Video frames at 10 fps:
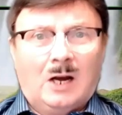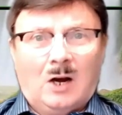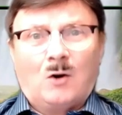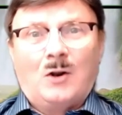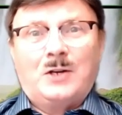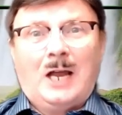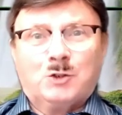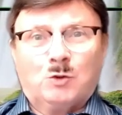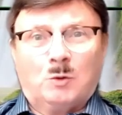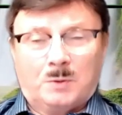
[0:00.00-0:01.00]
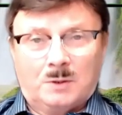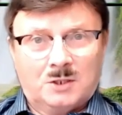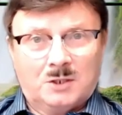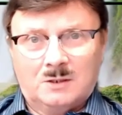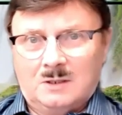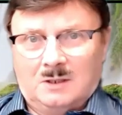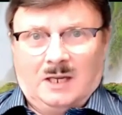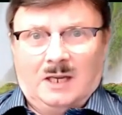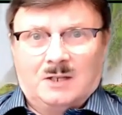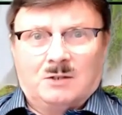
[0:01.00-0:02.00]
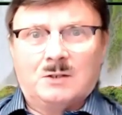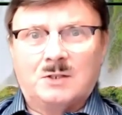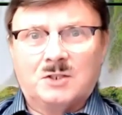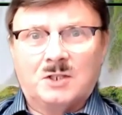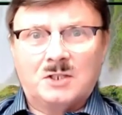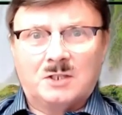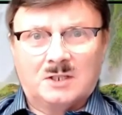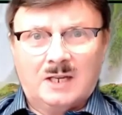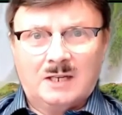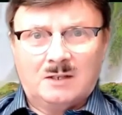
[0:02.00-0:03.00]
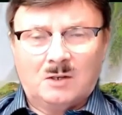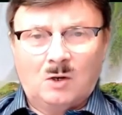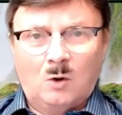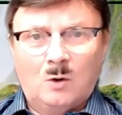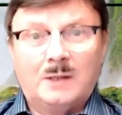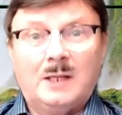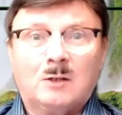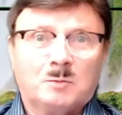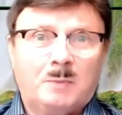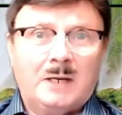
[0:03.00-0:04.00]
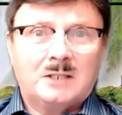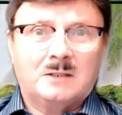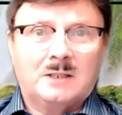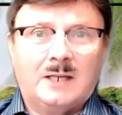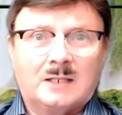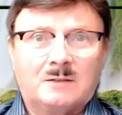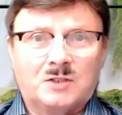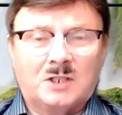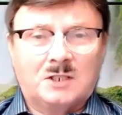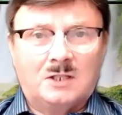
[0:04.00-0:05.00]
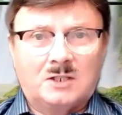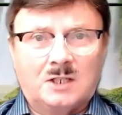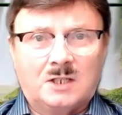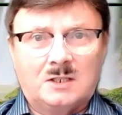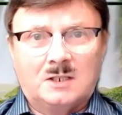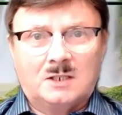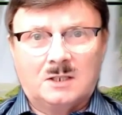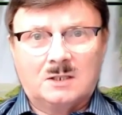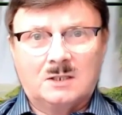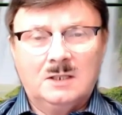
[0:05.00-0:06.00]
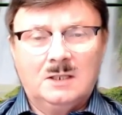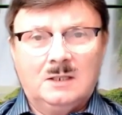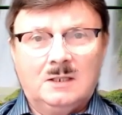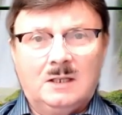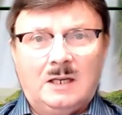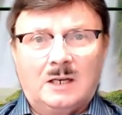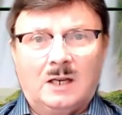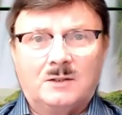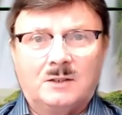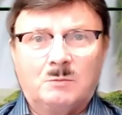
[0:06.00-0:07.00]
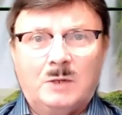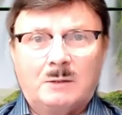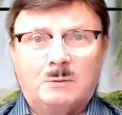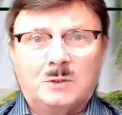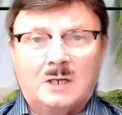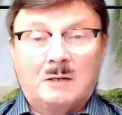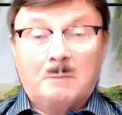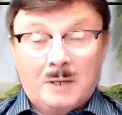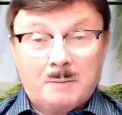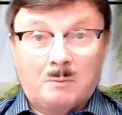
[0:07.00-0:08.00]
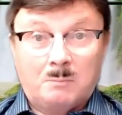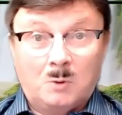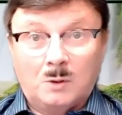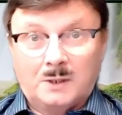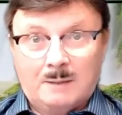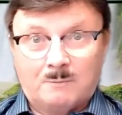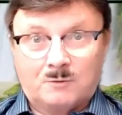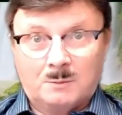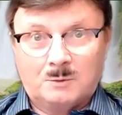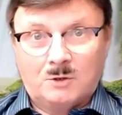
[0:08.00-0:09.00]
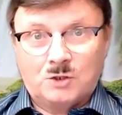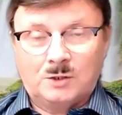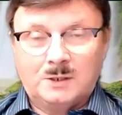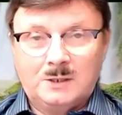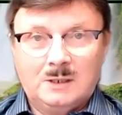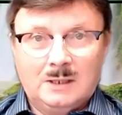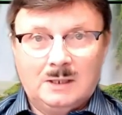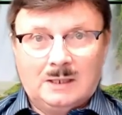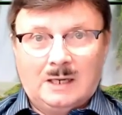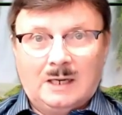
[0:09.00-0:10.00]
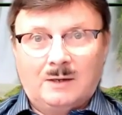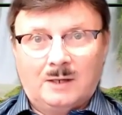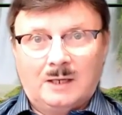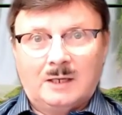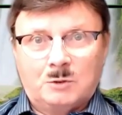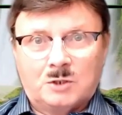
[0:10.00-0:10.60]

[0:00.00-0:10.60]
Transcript: or a natural person, again, you're a deceased estate at law. And that goes back to the Act of 1666. In London, when it was a papal bull, it came from originally, and then it